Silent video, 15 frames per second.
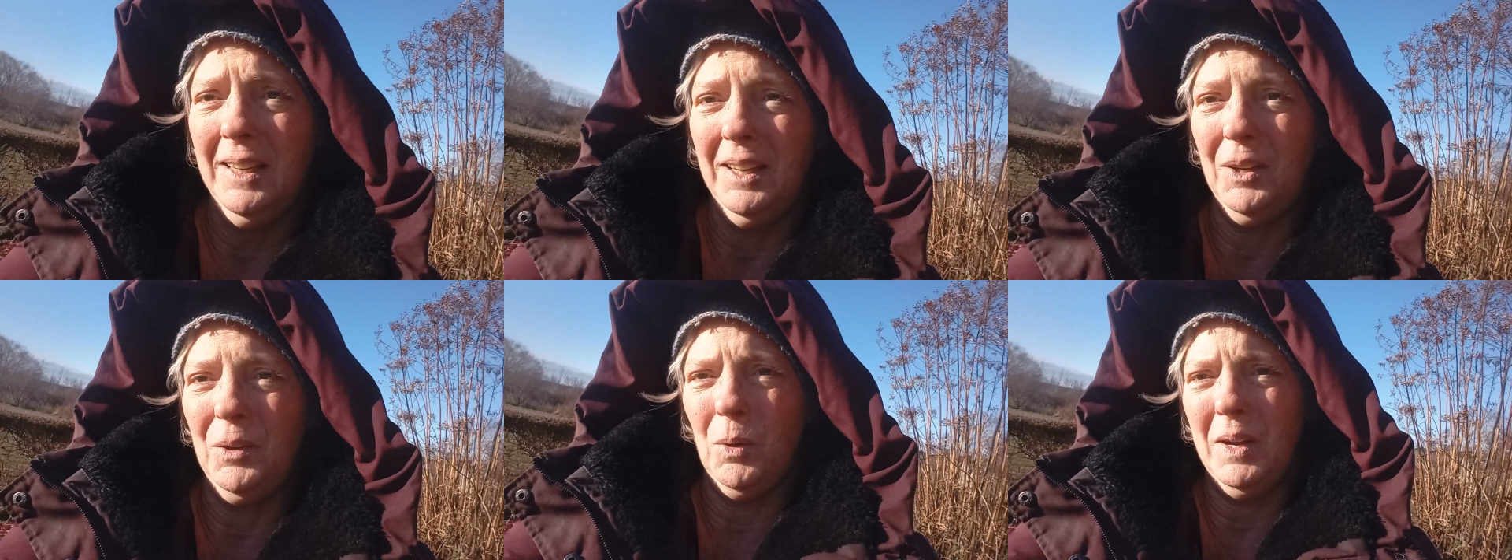
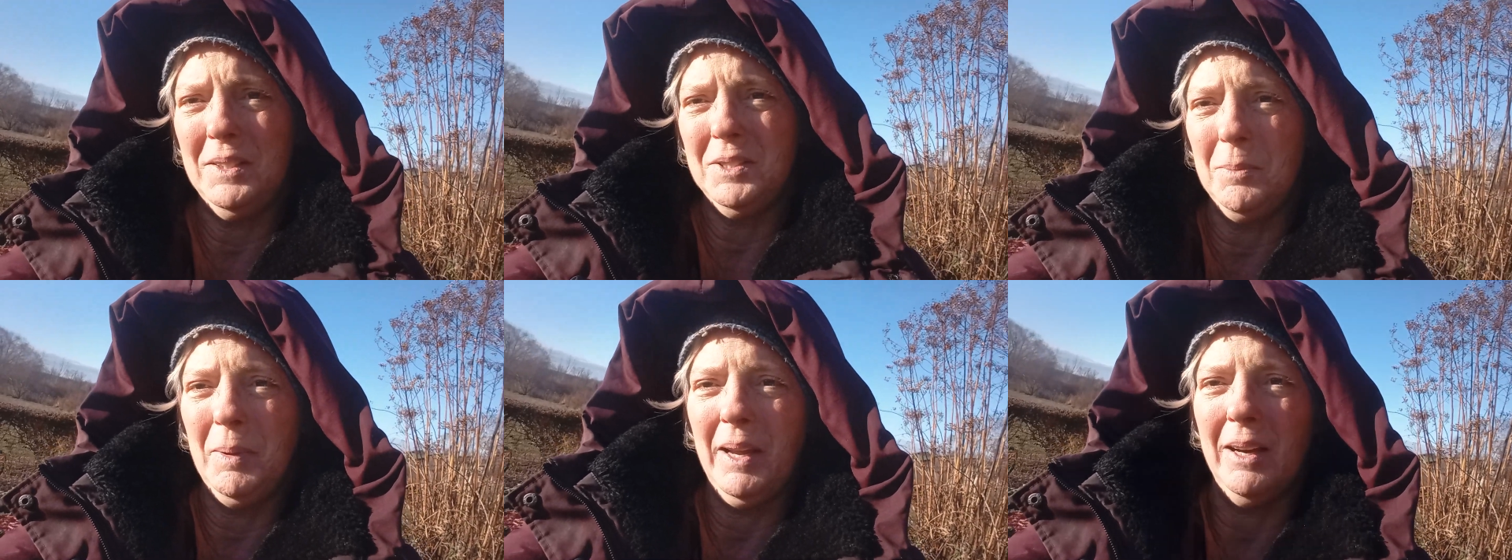and
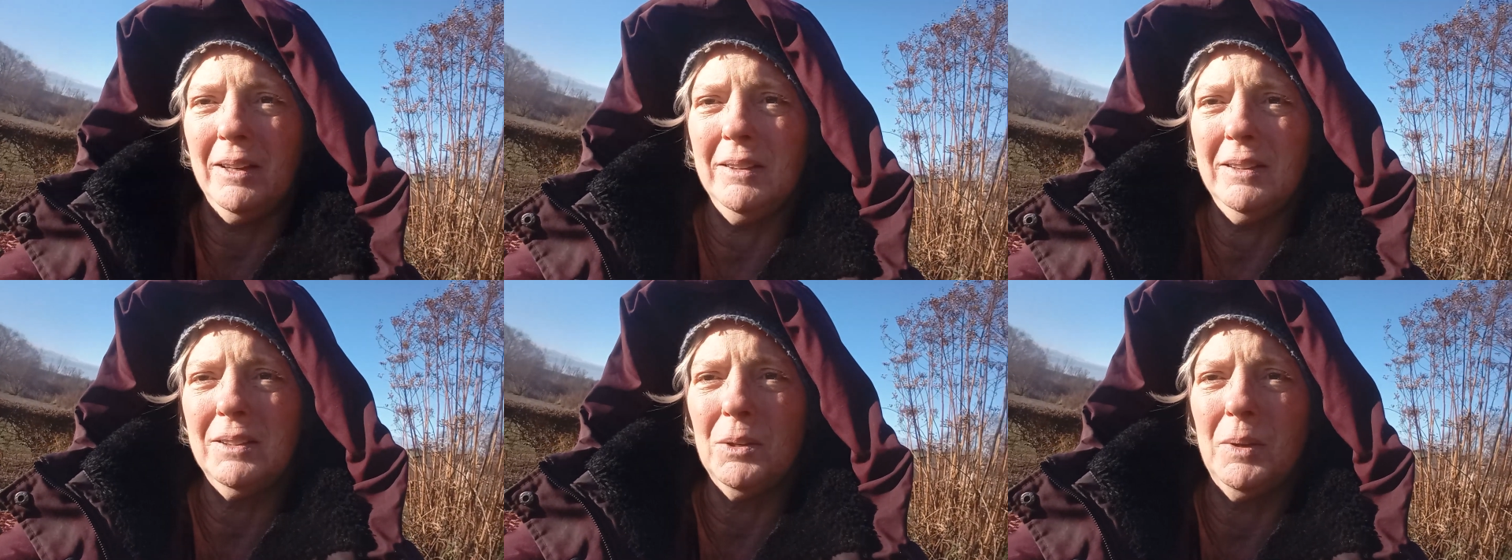quantum
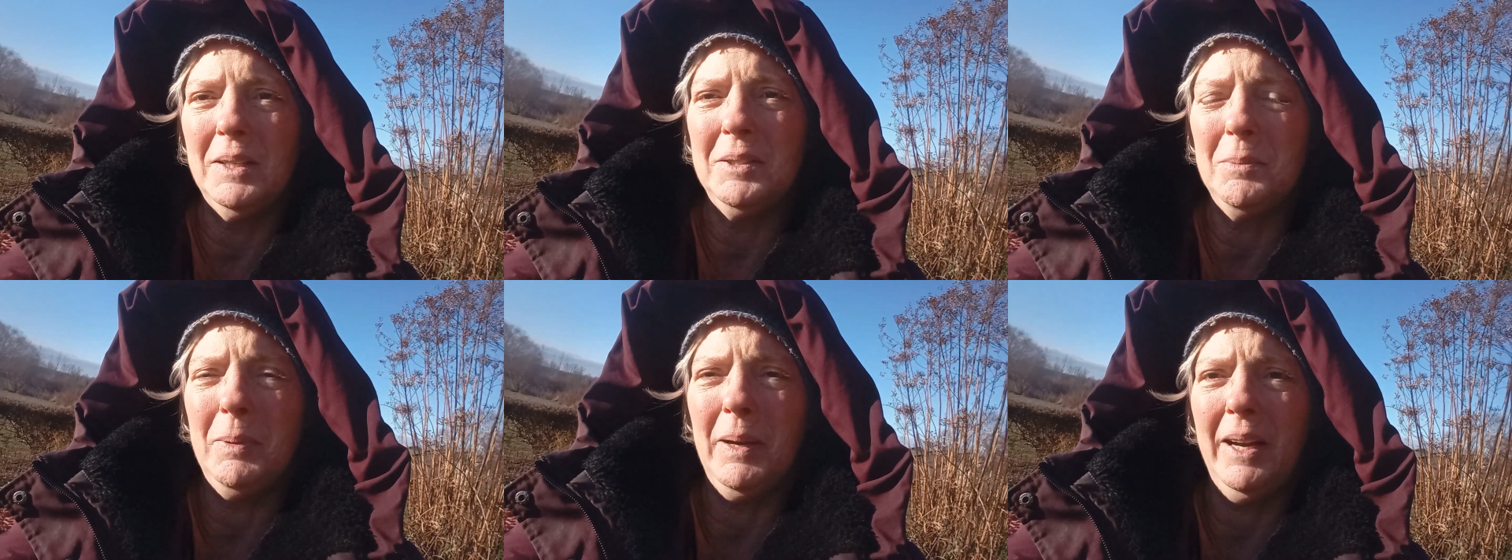health,
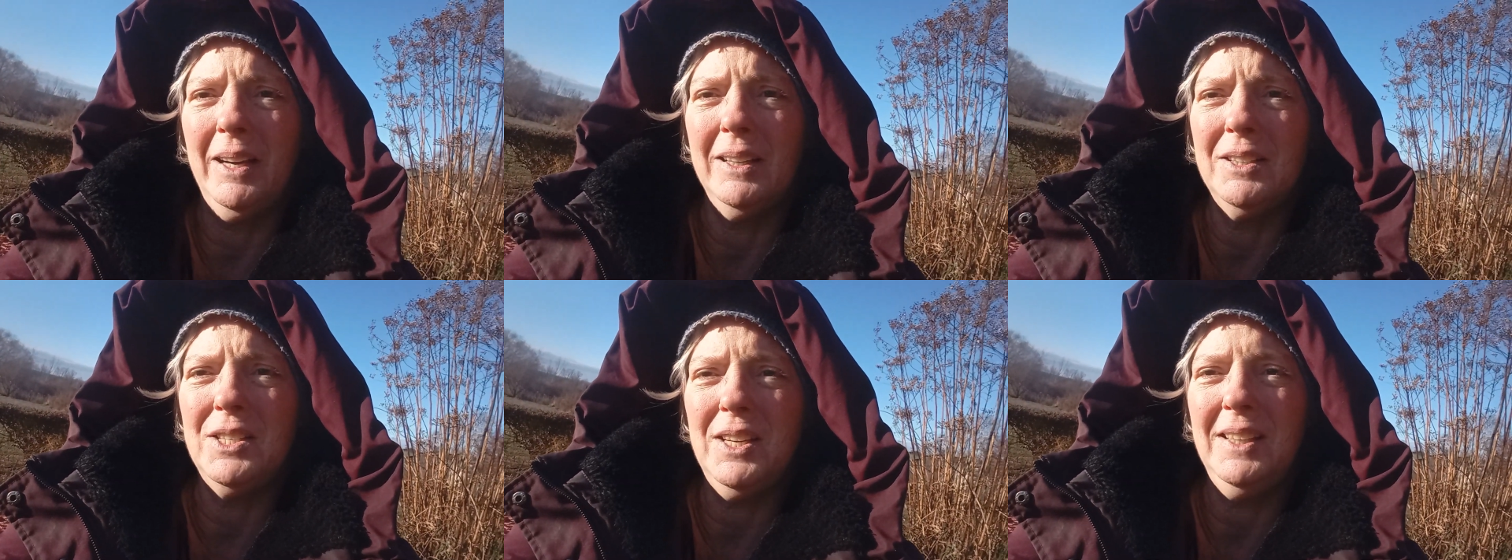quantum
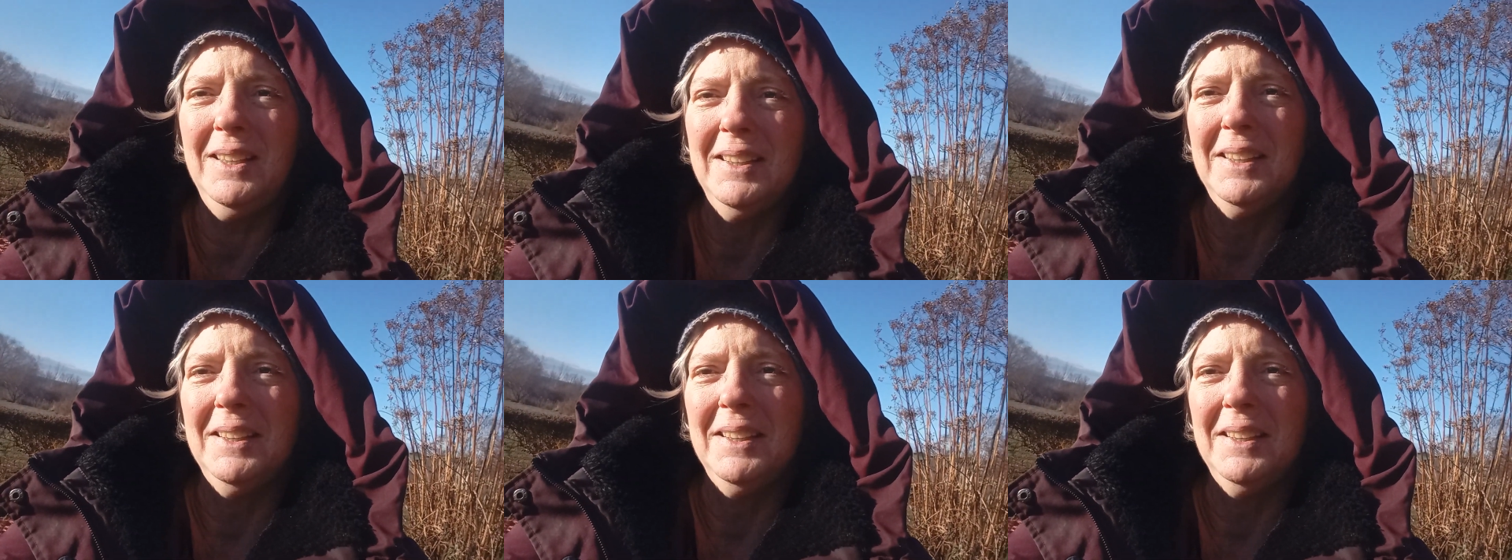biology,